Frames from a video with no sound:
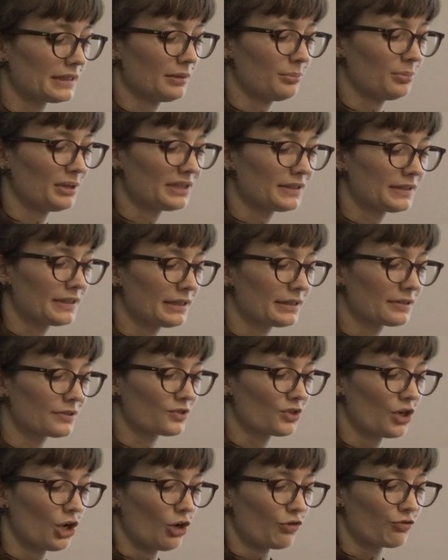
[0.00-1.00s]
in
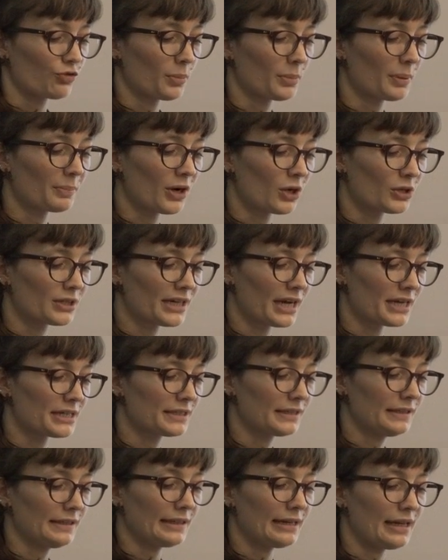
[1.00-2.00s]
meetings from about
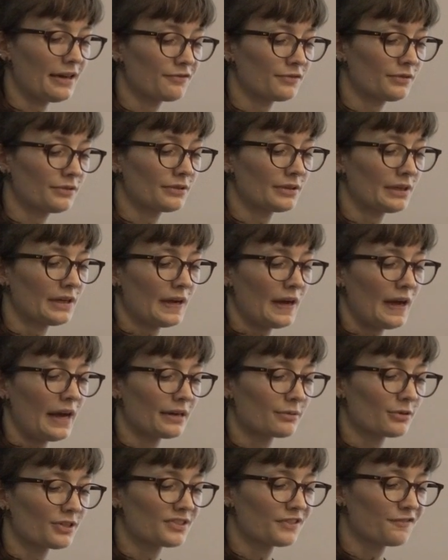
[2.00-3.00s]
1911
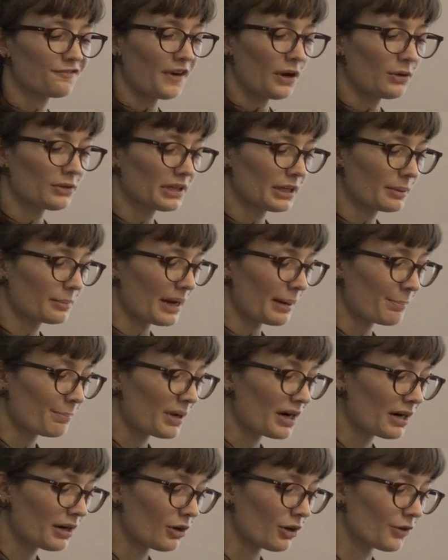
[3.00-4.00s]
and was a founding
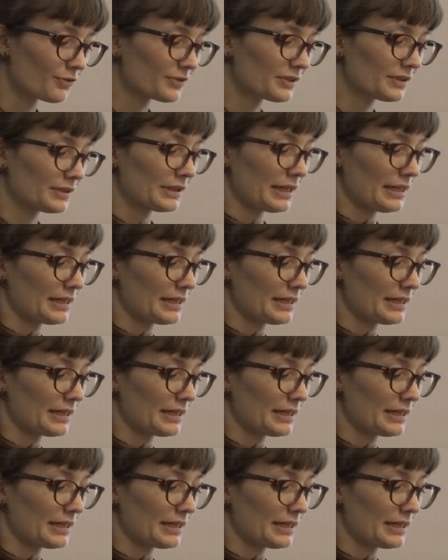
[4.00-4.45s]
member of the